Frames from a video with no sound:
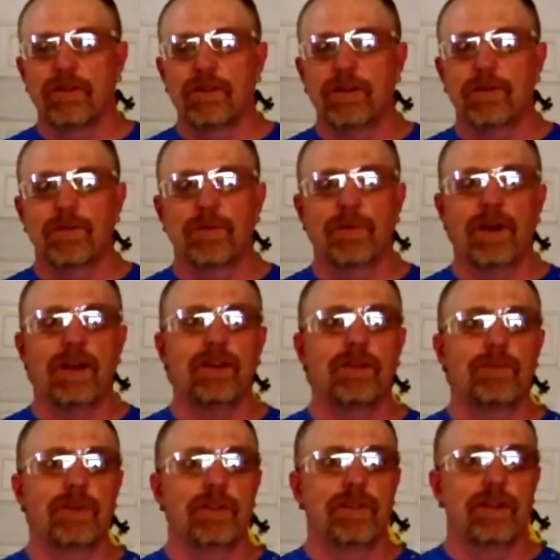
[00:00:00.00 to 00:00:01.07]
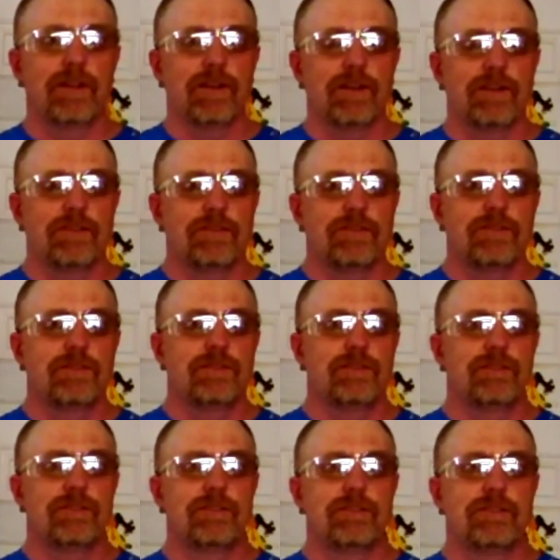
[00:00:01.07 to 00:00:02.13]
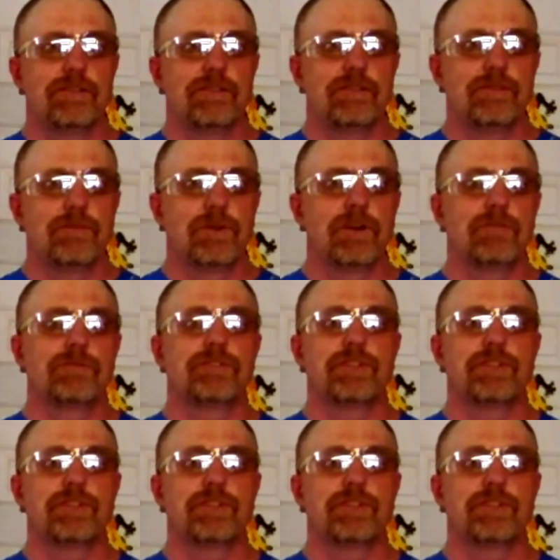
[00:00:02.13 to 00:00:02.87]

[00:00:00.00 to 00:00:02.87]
It reminded me that, well,